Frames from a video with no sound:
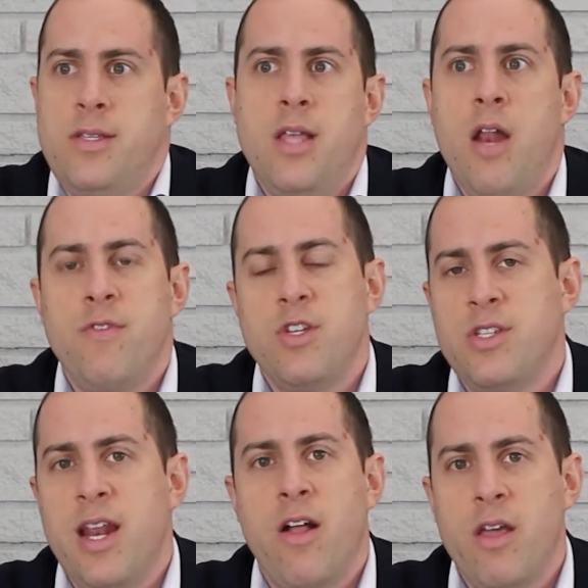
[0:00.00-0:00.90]
it's not if you just
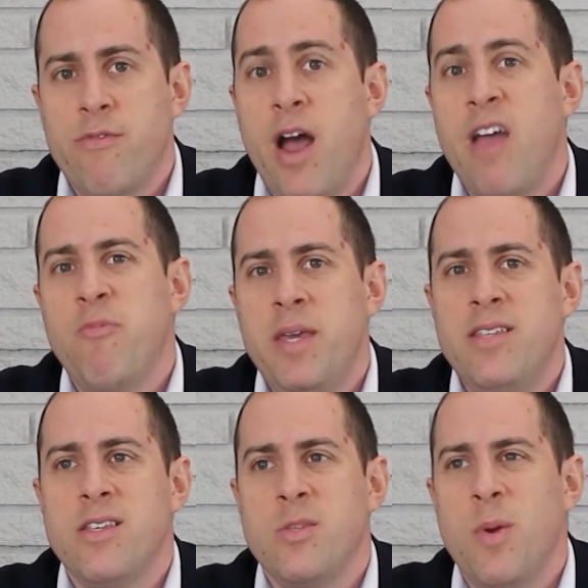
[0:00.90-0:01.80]
send out 5
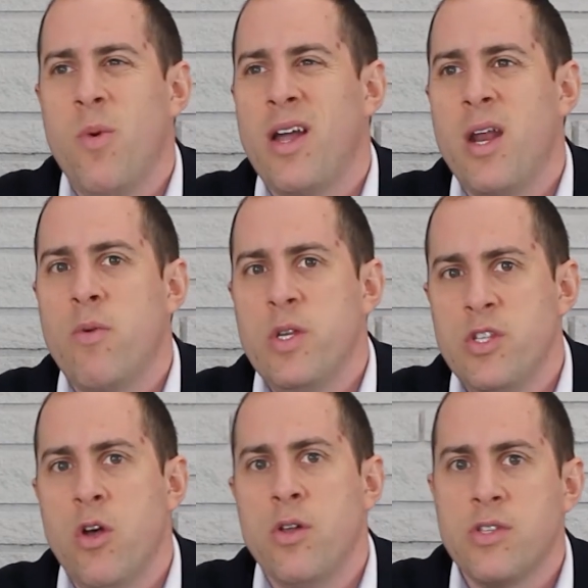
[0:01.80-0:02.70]
pieces, but what kind of
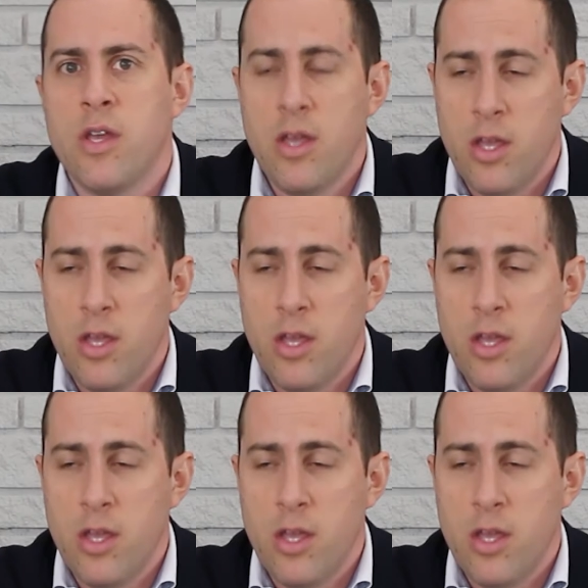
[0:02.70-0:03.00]
results?